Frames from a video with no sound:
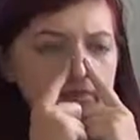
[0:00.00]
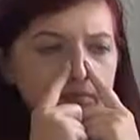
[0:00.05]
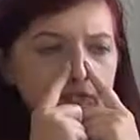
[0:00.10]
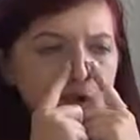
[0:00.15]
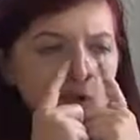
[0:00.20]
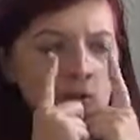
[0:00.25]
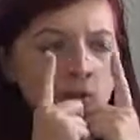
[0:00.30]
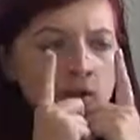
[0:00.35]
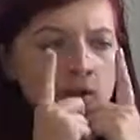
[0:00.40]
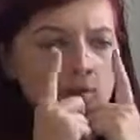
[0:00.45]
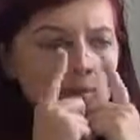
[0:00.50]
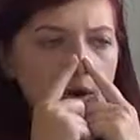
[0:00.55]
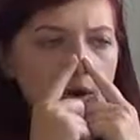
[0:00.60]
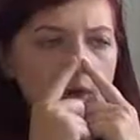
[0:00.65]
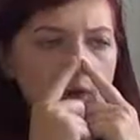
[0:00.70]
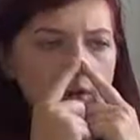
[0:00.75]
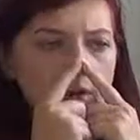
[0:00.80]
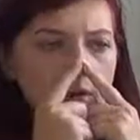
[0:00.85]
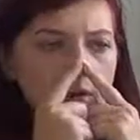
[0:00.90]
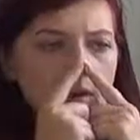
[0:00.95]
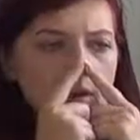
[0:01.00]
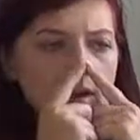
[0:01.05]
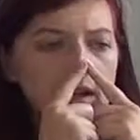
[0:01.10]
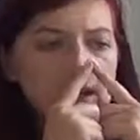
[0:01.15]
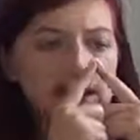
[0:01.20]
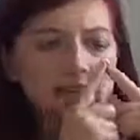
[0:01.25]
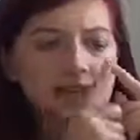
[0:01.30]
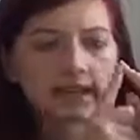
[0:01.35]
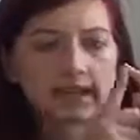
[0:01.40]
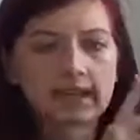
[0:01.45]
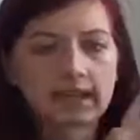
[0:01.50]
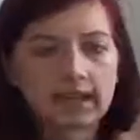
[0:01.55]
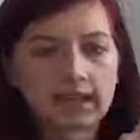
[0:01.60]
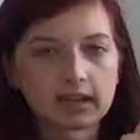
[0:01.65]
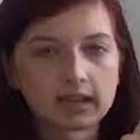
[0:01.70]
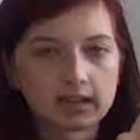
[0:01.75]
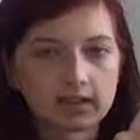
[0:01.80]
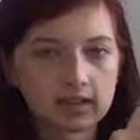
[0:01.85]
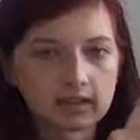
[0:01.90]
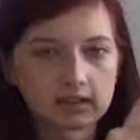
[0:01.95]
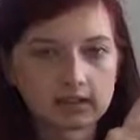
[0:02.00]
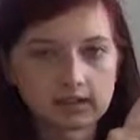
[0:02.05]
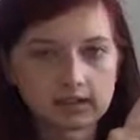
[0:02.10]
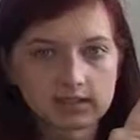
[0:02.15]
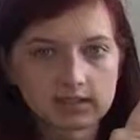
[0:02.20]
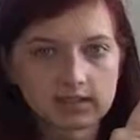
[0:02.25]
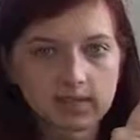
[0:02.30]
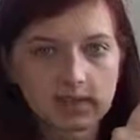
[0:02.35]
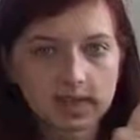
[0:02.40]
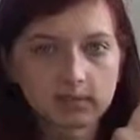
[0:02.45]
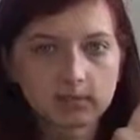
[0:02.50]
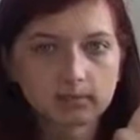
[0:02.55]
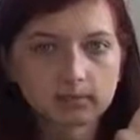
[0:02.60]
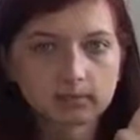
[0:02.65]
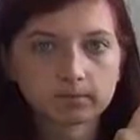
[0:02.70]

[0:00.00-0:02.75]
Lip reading: What parts are we clicking in this game?